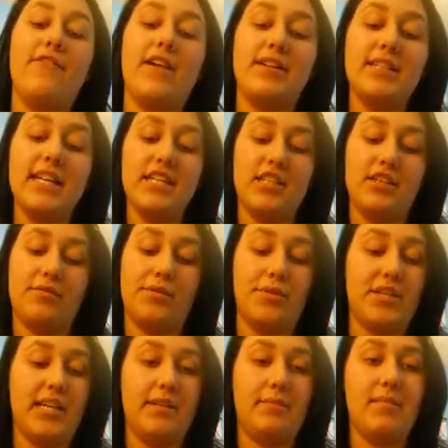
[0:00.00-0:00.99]
foundation
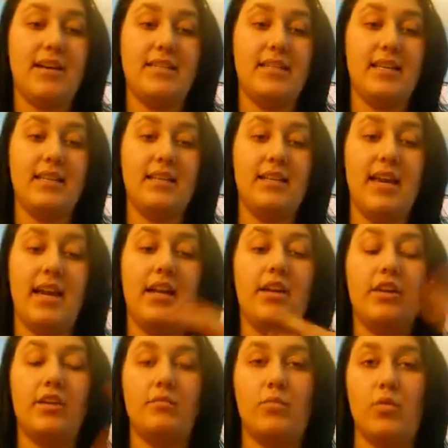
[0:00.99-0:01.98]
routine, my
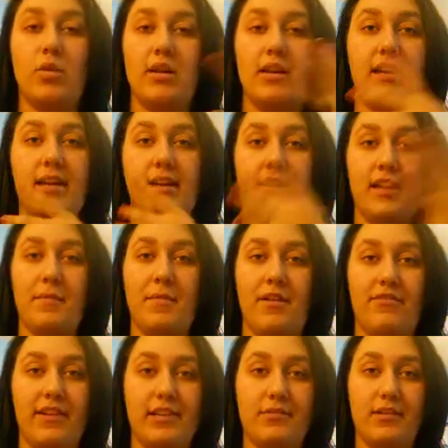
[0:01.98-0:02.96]
skincare morning, get my
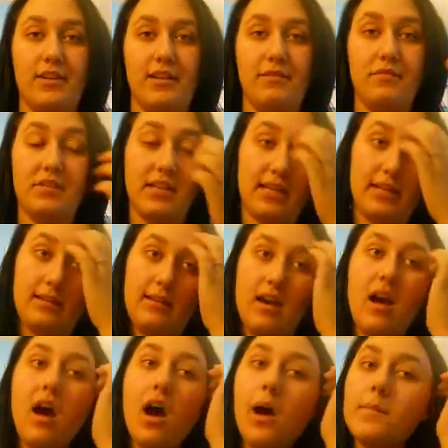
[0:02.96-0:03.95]
face ready routine.
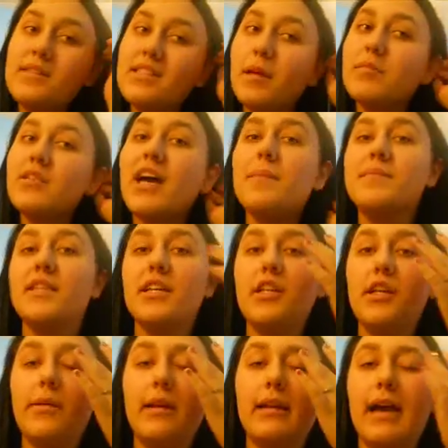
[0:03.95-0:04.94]
Sometimes I
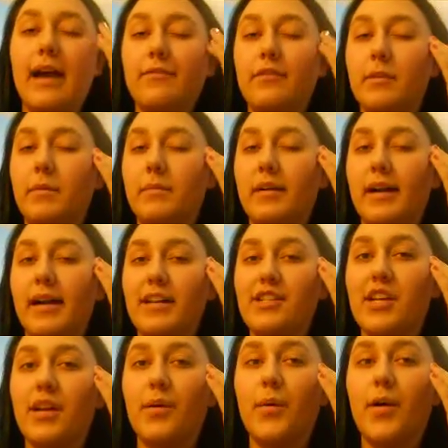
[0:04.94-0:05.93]
do it after I put my
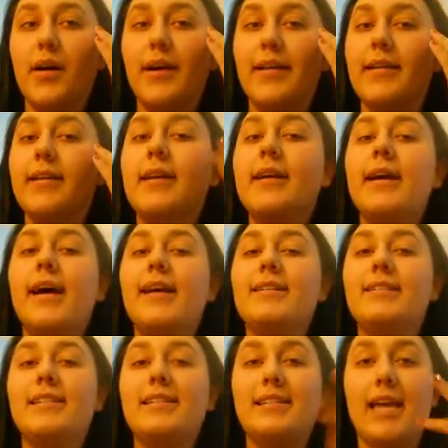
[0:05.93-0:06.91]
eyeshadow on.
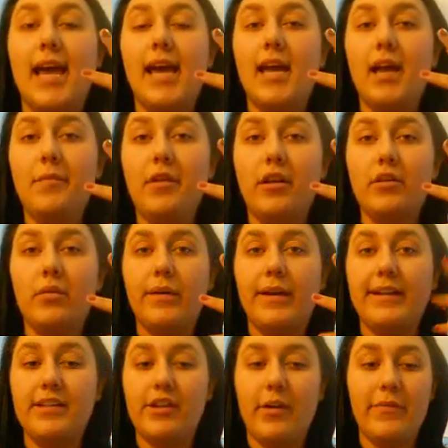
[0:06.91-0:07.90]
Today I'm not
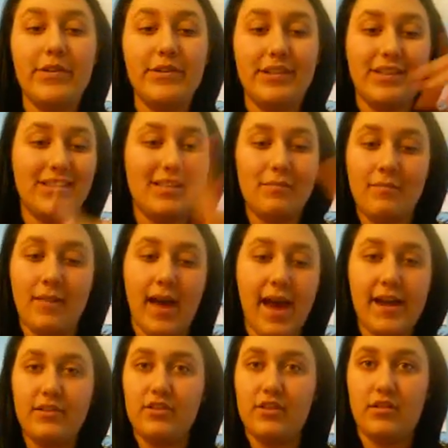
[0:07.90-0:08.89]
going to, I'm using some
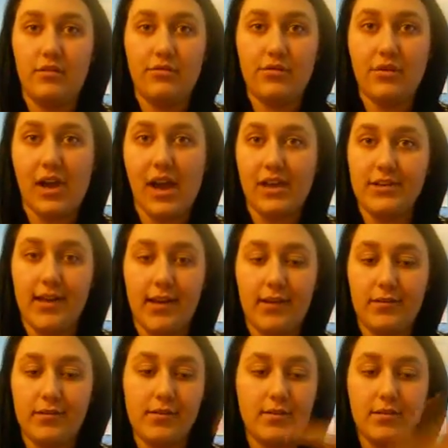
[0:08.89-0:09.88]
matte, just neutral
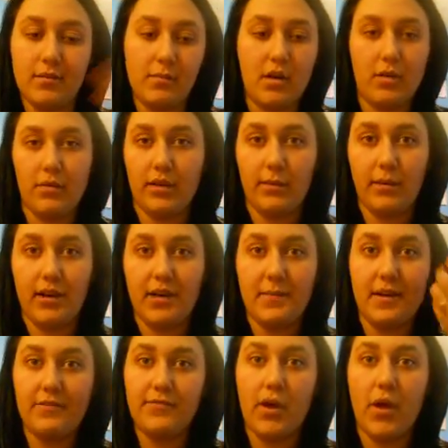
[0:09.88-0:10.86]
eyeshadows, so I'm not really worried
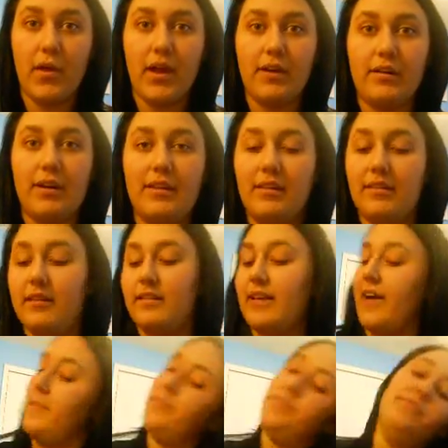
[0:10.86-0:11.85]
about fallout or anything like
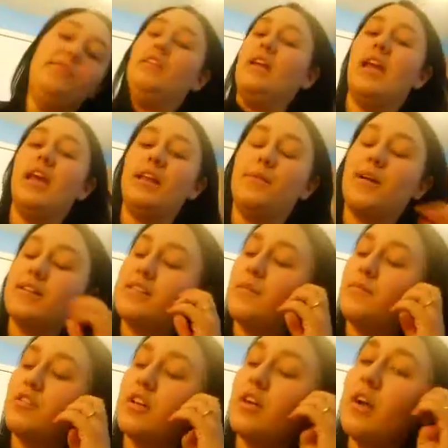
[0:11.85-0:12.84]
that. Anyways,
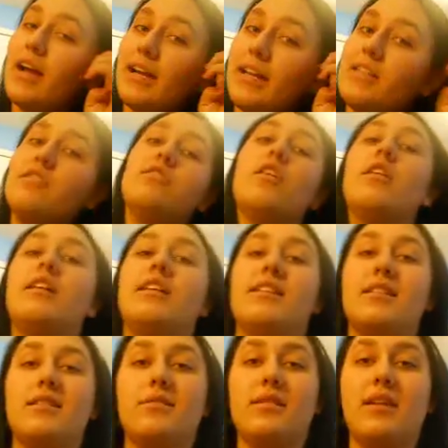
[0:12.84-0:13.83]
I'm just going to go ahead and get started
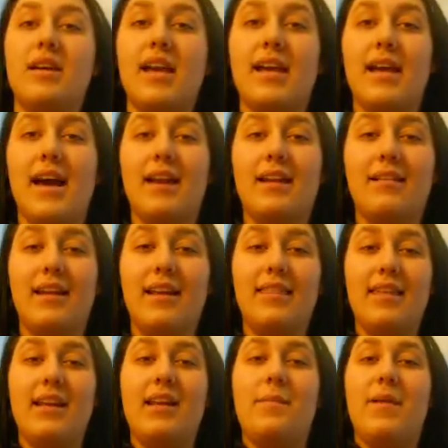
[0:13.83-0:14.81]
because this one could get kind of
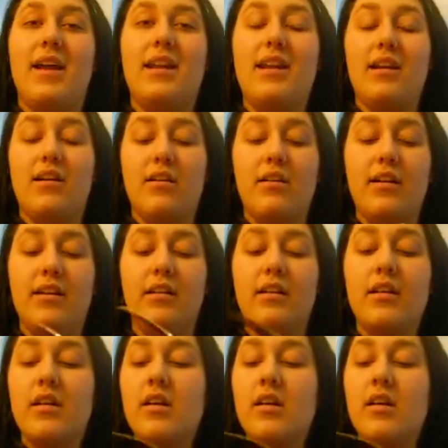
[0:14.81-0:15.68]
lengthy depending on